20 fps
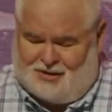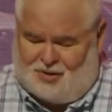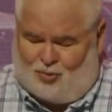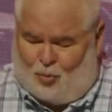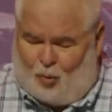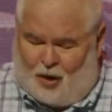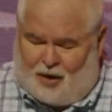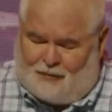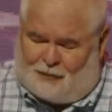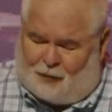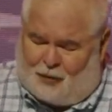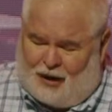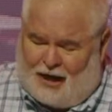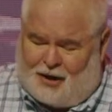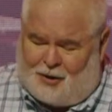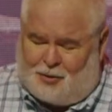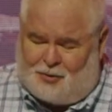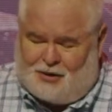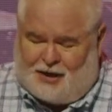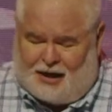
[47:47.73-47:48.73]
One for
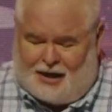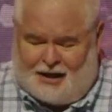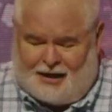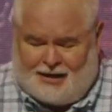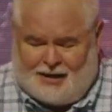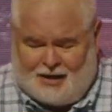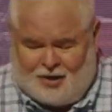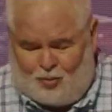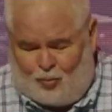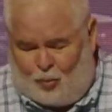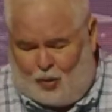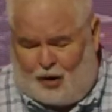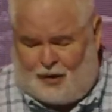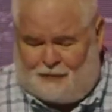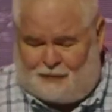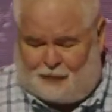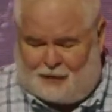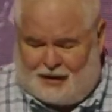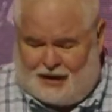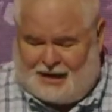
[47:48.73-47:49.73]
Adonai, one
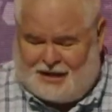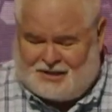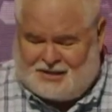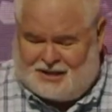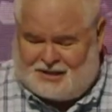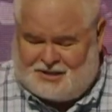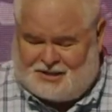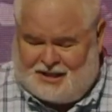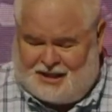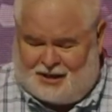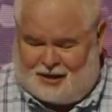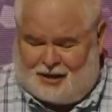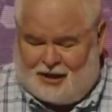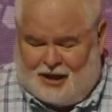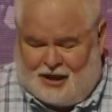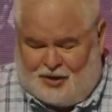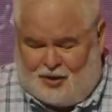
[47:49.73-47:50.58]
for Azazel.